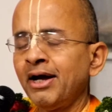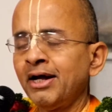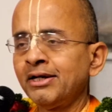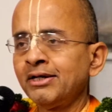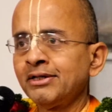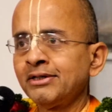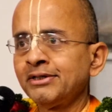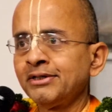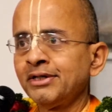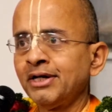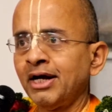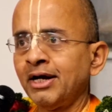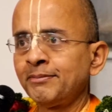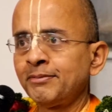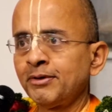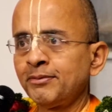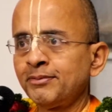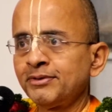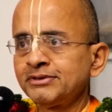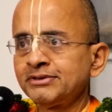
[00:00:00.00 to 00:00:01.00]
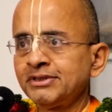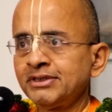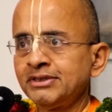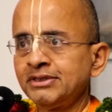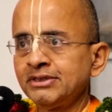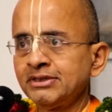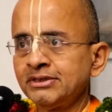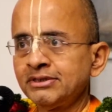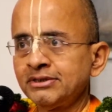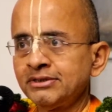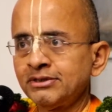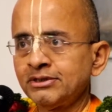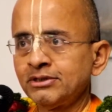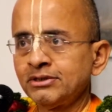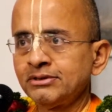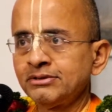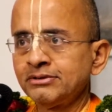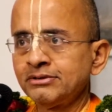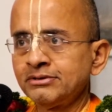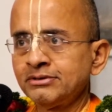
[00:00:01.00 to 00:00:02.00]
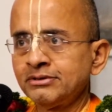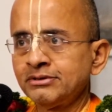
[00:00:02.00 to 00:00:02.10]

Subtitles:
And Prabhupada said, Grave